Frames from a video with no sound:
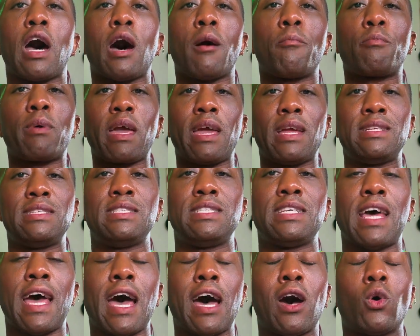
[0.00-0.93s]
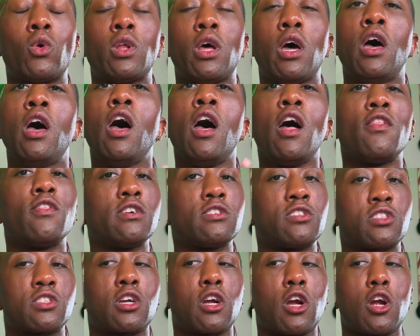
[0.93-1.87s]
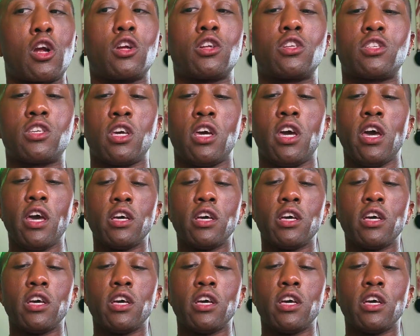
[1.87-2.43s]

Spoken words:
up and down the skirt.